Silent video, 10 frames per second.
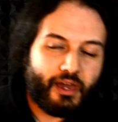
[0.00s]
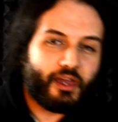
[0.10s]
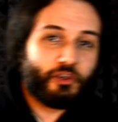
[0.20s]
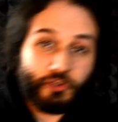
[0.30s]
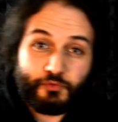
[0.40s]
a
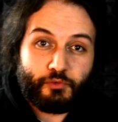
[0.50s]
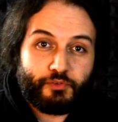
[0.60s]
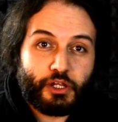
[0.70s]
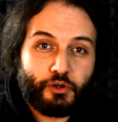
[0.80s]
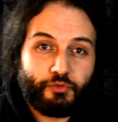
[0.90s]
useful
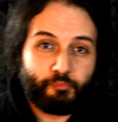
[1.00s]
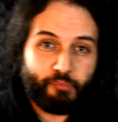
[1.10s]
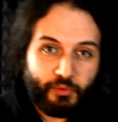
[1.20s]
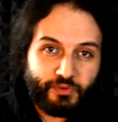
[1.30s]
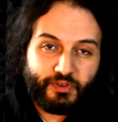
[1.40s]
video for
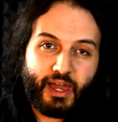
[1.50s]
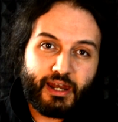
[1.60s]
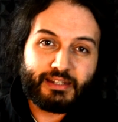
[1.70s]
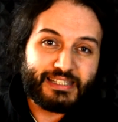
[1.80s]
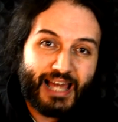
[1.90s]
both an
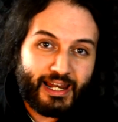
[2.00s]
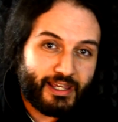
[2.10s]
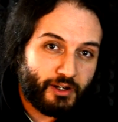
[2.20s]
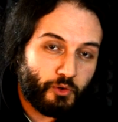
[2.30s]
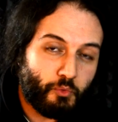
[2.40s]

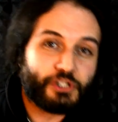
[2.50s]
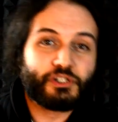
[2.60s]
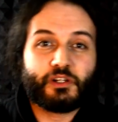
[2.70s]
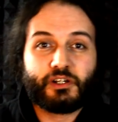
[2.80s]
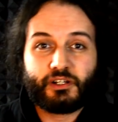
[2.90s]
Italian who wish
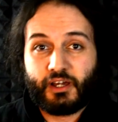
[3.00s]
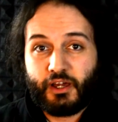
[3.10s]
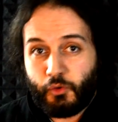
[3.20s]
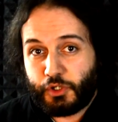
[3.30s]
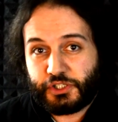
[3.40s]
to learn,
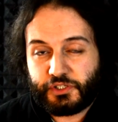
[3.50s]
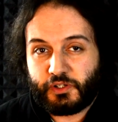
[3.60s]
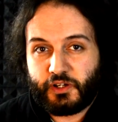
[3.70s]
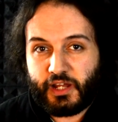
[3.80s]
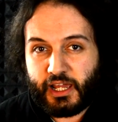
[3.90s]
wishes to
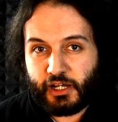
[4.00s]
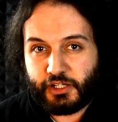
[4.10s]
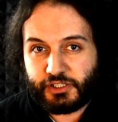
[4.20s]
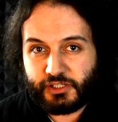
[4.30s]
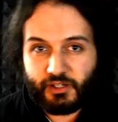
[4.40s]
learn
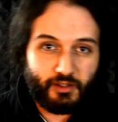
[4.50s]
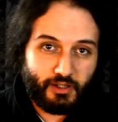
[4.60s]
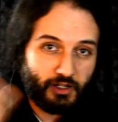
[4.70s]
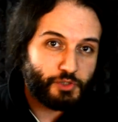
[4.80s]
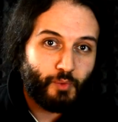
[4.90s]
English, English